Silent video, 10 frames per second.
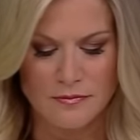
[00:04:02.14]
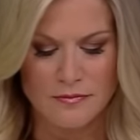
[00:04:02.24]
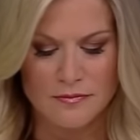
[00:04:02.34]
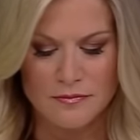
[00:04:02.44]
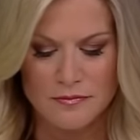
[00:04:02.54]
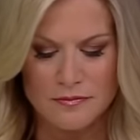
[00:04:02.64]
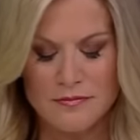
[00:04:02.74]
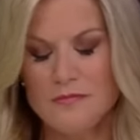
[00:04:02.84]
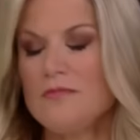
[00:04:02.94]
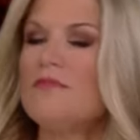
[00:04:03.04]

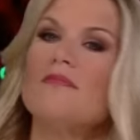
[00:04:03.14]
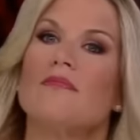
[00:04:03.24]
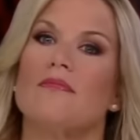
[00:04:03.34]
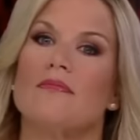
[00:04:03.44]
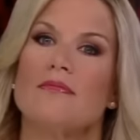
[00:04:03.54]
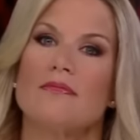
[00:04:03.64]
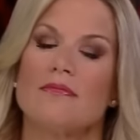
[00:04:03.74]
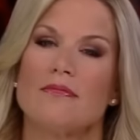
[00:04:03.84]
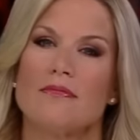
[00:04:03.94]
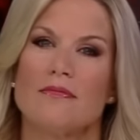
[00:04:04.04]

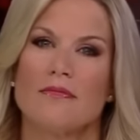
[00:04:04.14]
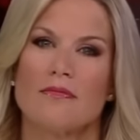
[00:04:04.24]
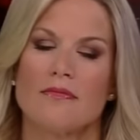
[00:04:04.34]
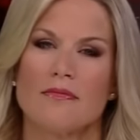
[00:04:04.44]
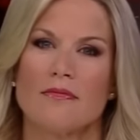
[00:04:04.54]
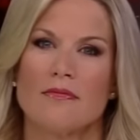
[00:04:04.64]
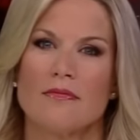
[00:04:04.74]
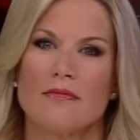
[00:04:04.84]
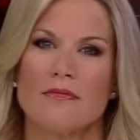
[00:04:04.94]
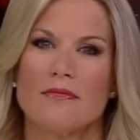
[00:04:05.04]

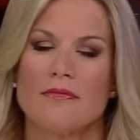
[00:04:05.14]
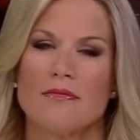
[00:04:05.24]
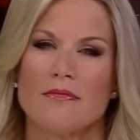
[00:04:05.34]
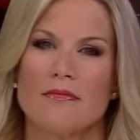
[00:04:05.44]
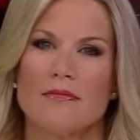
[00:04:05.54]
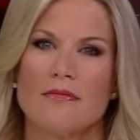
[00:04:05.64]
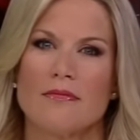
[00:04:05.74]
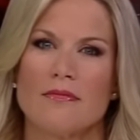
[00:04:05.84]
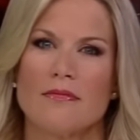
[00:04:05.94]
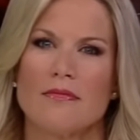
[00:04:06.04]

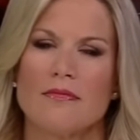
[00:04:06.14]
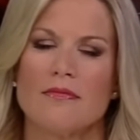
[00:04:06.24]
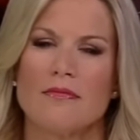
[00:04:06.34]
No words are spoken by the person on screen.